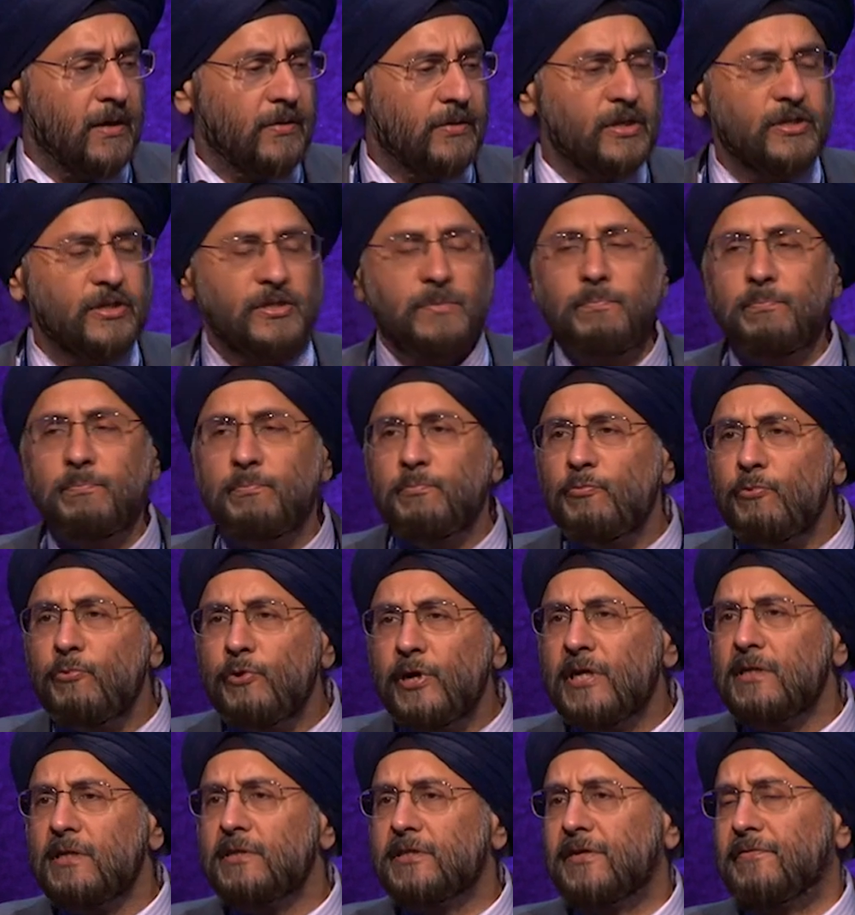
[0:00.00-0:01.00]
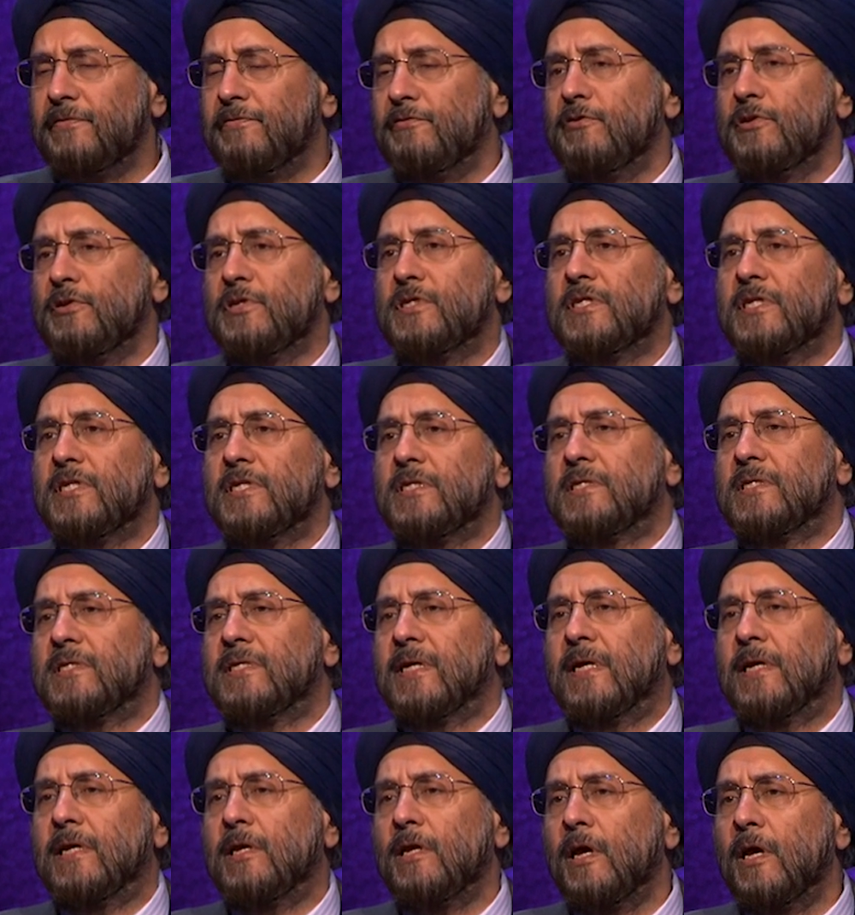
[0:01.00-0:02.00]
The real difference is
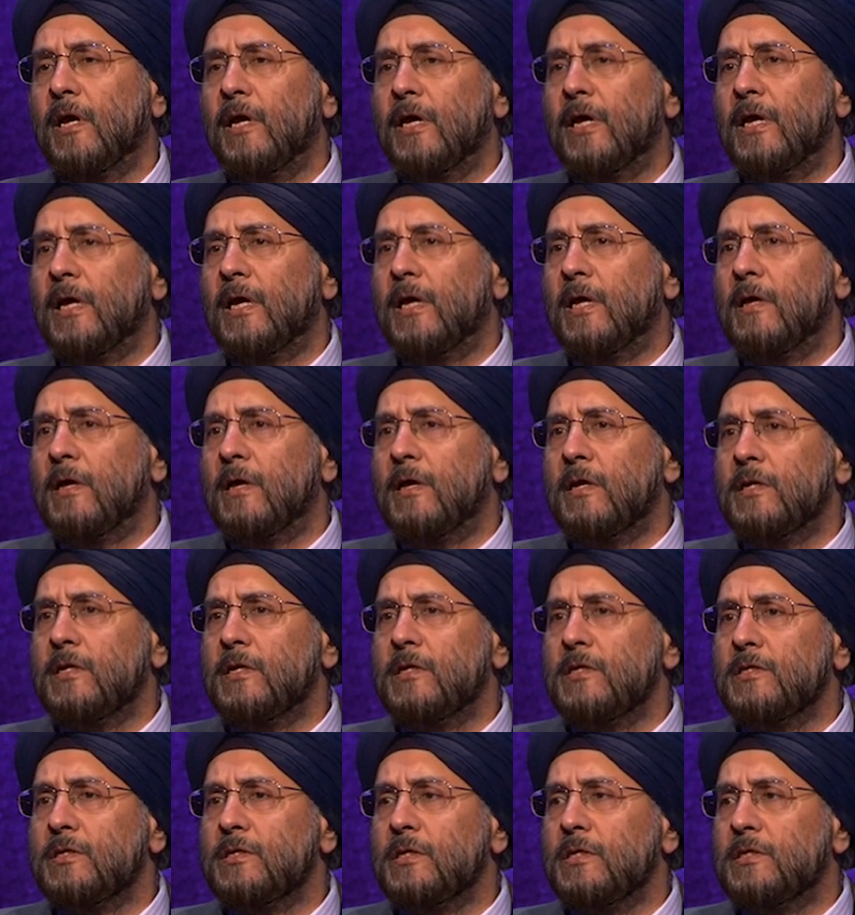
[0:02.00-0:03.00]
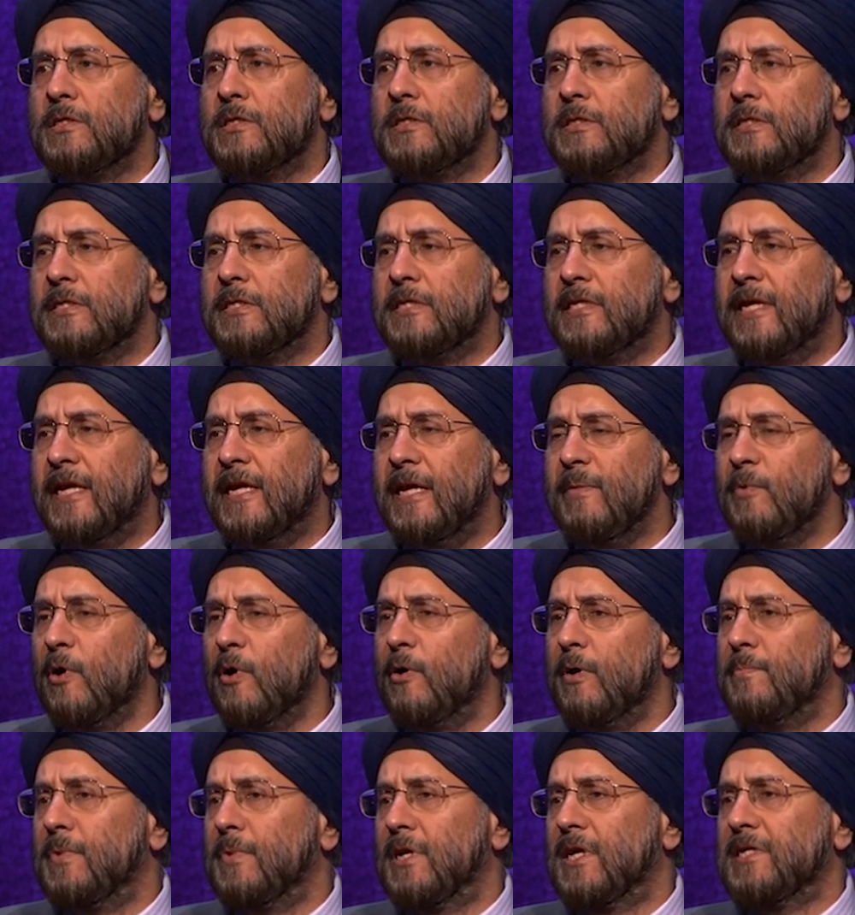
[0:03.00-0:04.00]
that
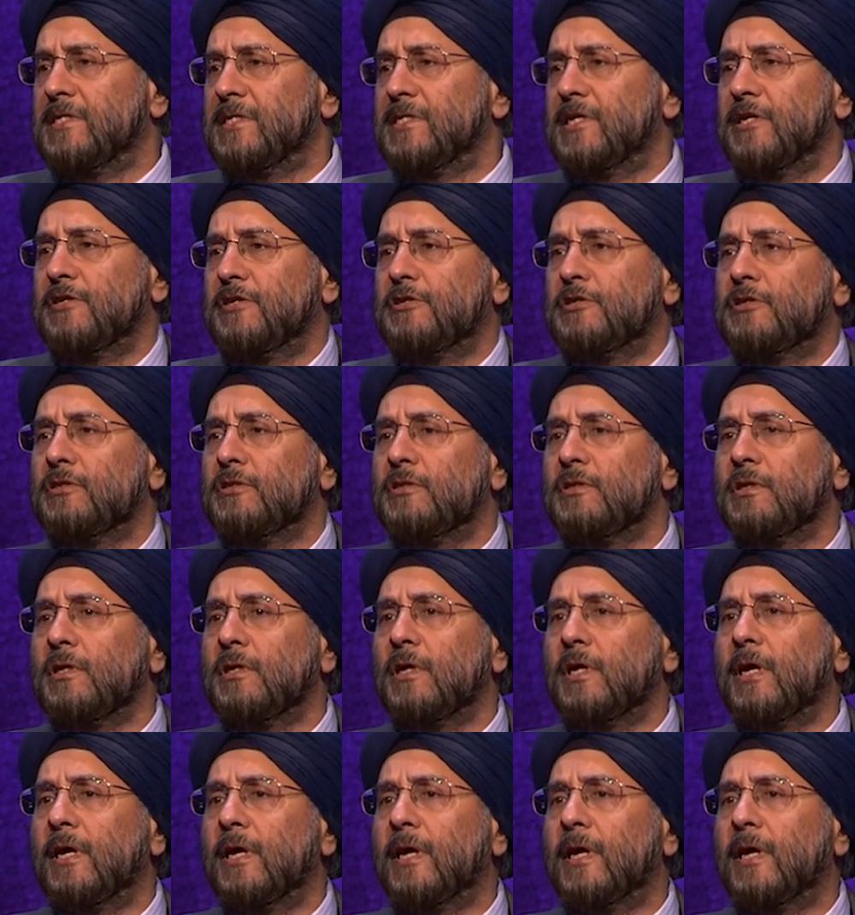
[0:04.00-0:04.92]
chemoembolization